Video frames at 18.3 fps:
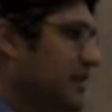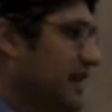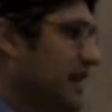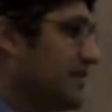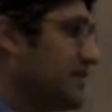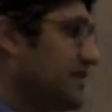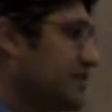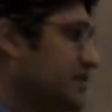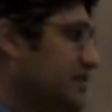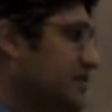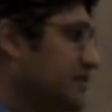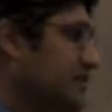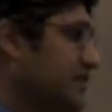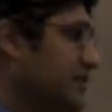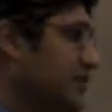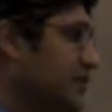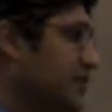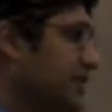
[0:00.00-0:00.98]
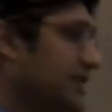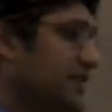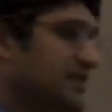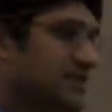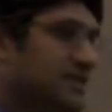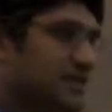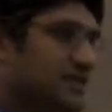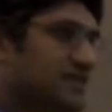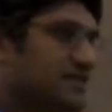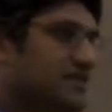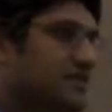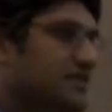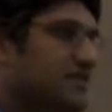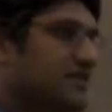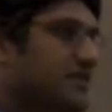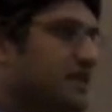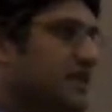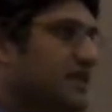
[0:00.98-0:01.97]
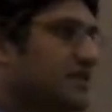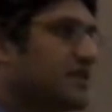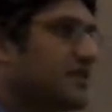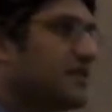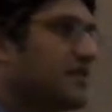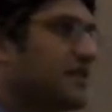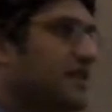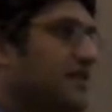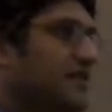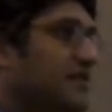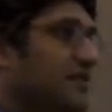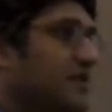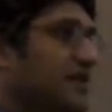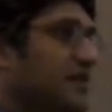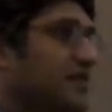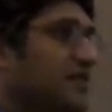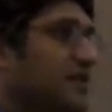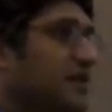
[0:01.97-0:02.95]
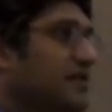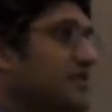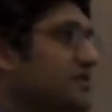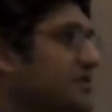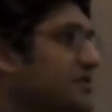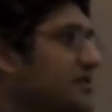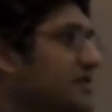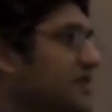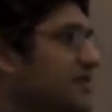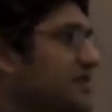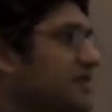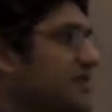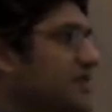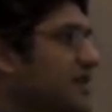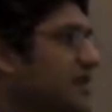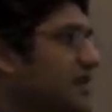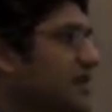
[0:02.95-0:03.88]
I think, too much of a burden on the citizens of San Antonio to have to pay for all those incentives.